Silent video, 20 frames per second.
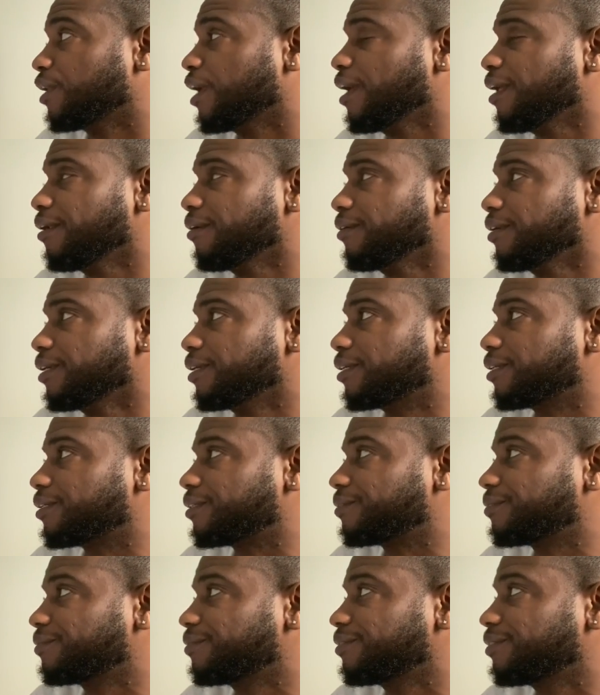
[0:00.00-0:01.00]
don't
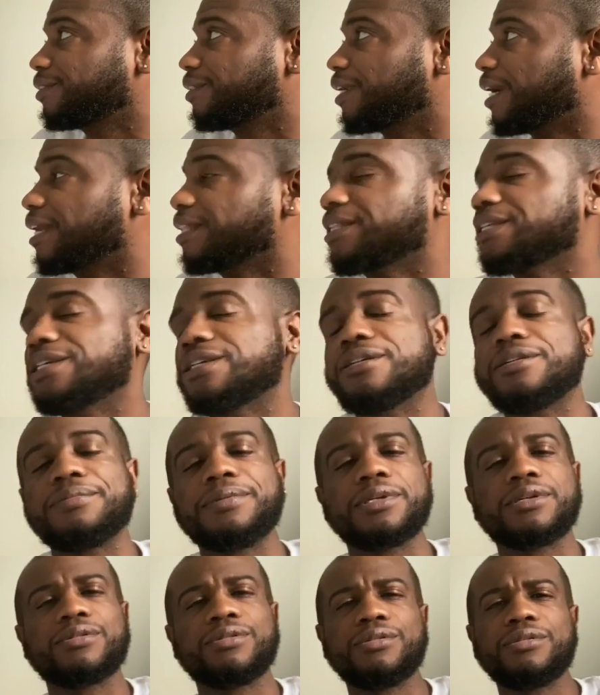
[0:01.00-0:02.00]
know. I think it would be
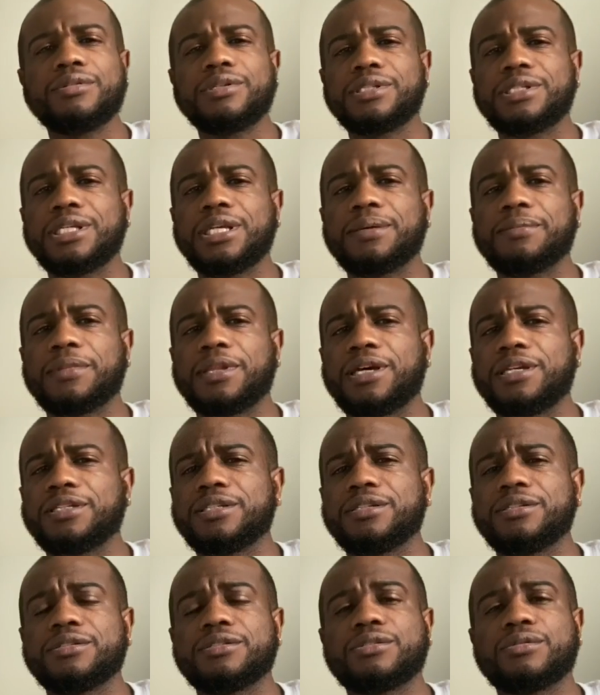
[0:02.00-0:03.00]
cool to see him launch
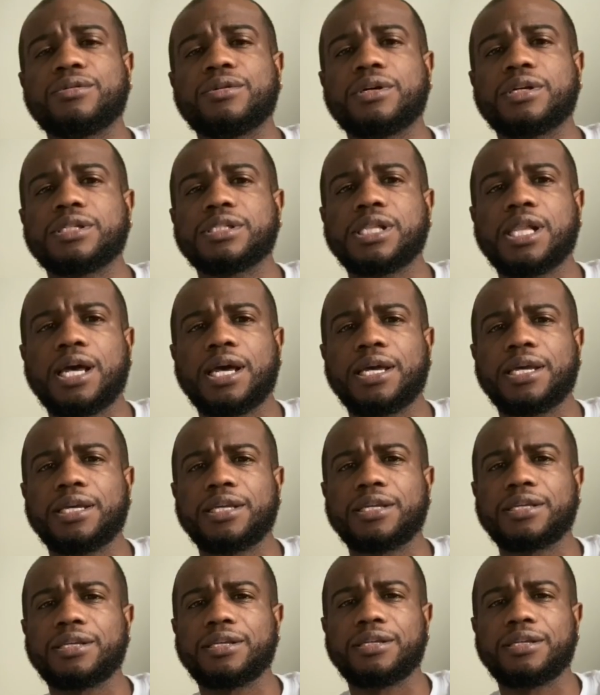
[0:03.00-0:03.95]
into stores, like,